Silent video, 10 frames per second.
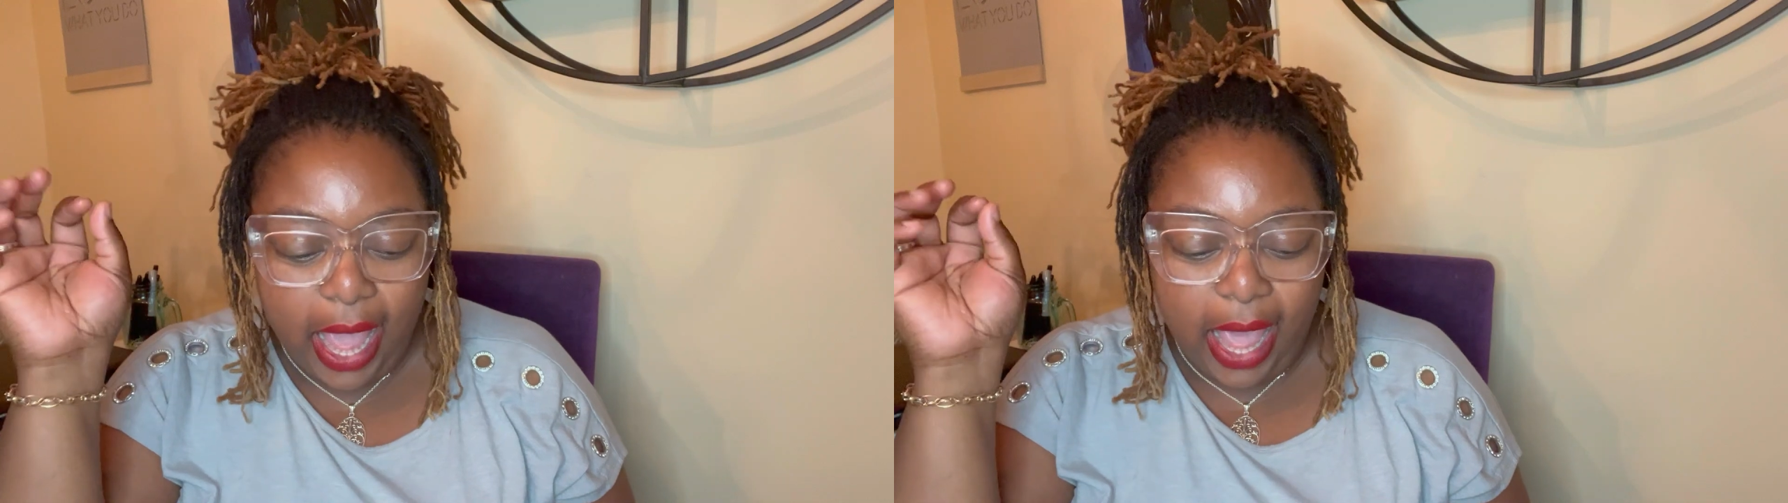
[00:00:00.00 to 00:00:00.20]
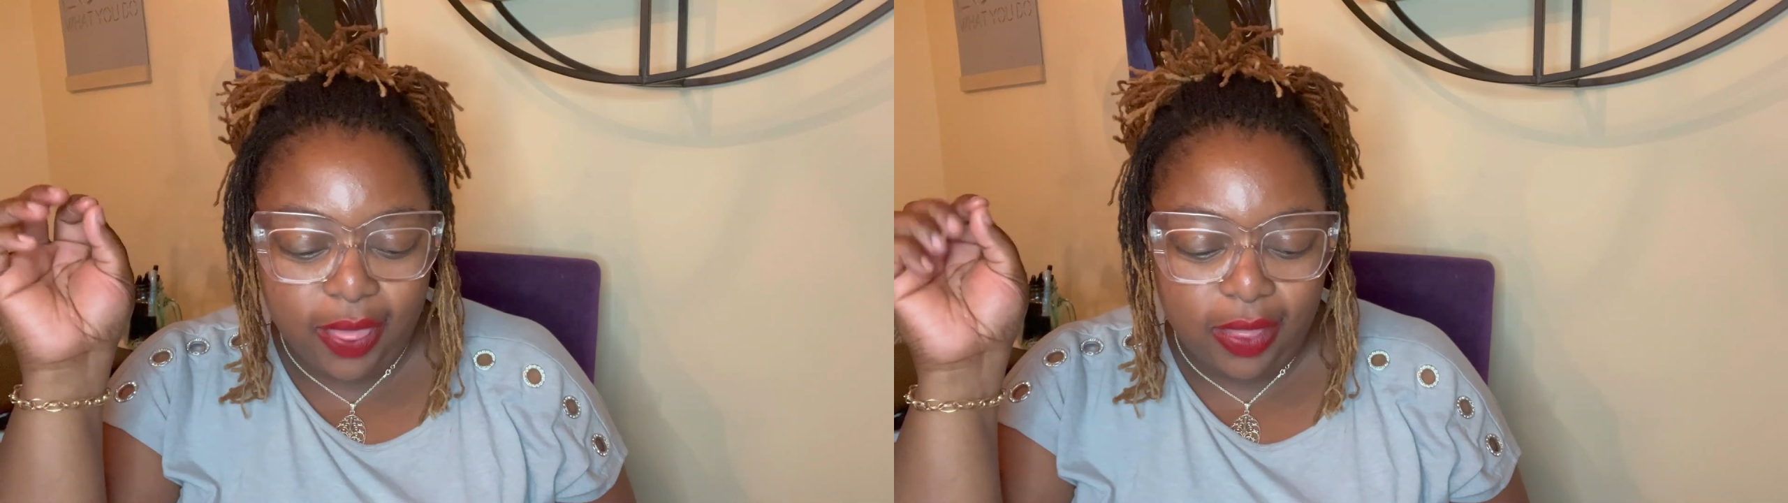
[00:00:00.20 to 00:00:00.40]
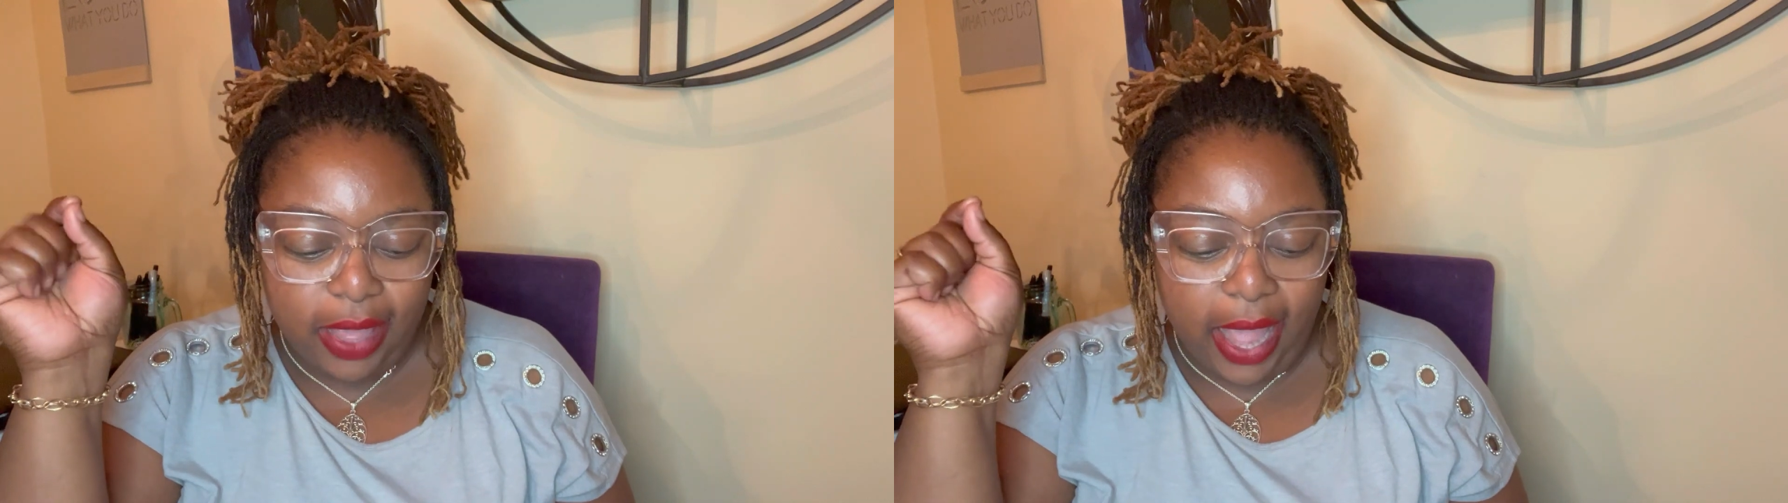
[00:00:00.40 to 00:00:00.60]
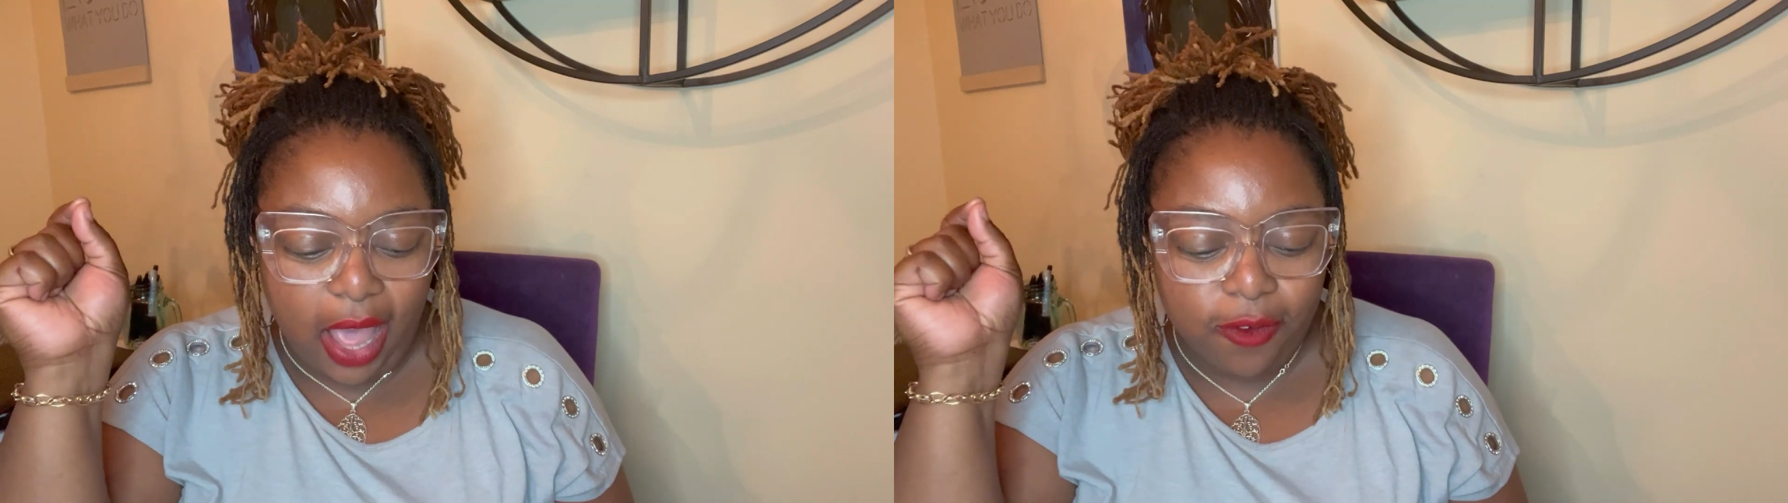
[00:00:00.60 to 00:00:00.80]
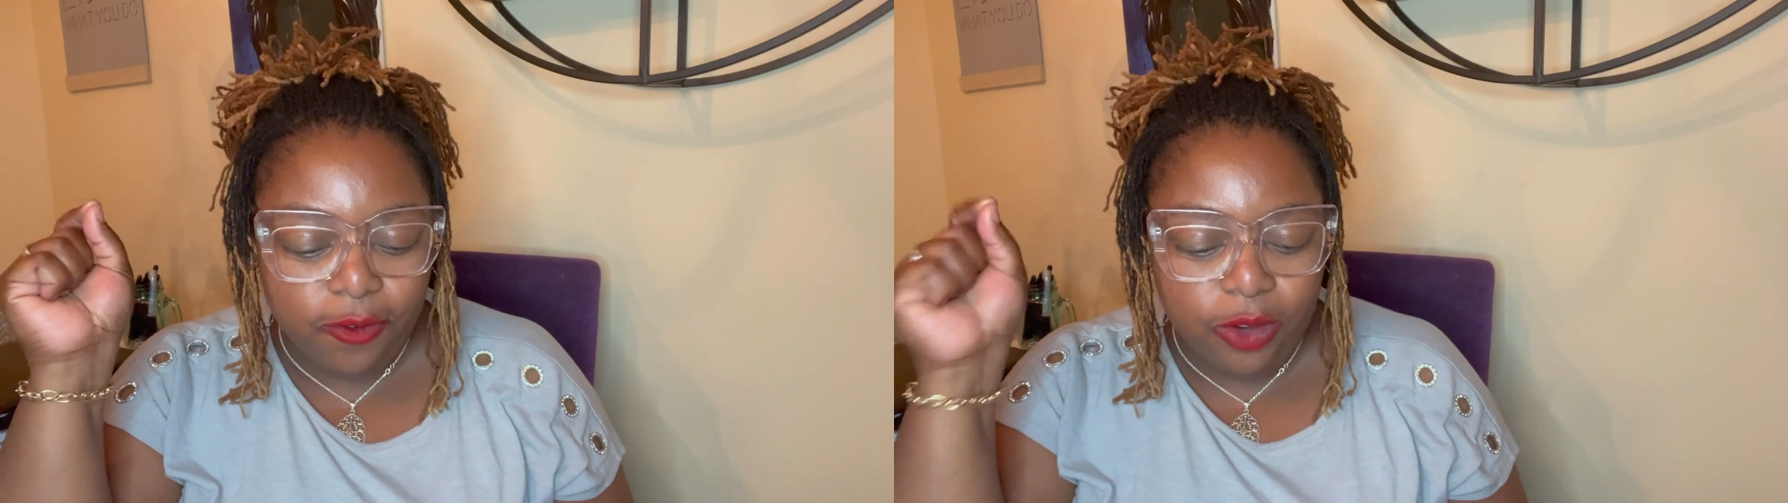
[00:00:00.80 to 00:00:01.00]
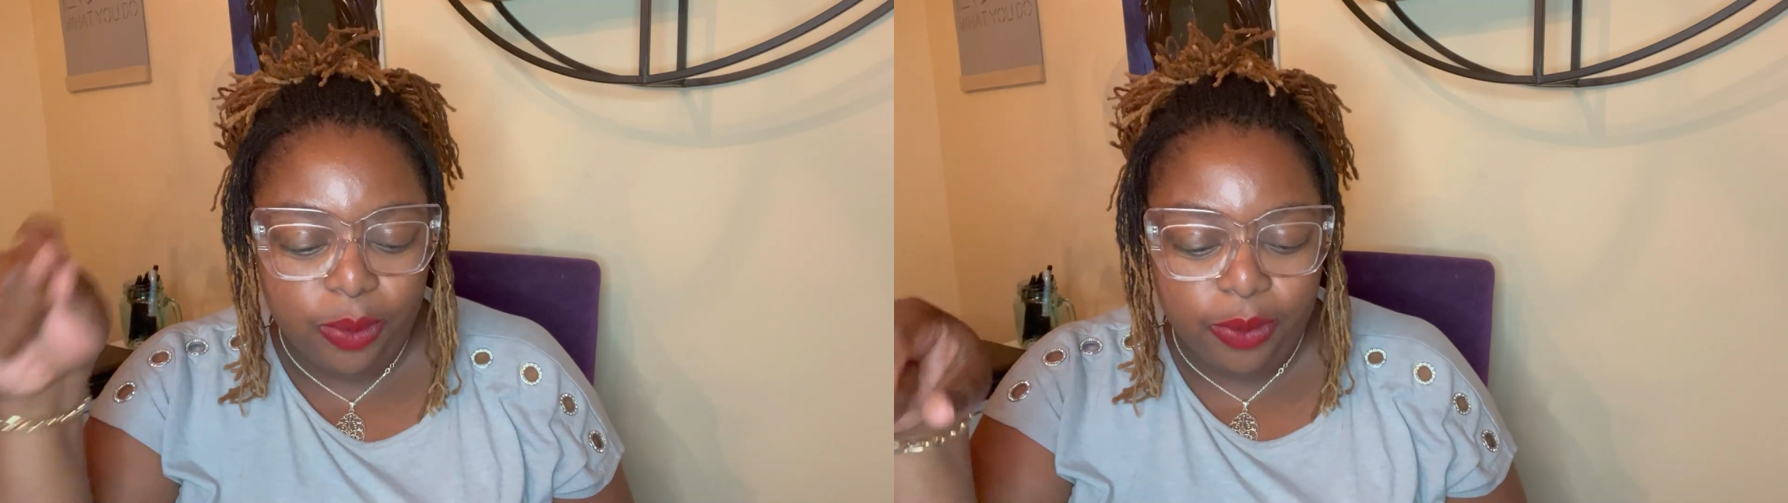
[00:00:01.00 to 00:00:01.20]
and then they have free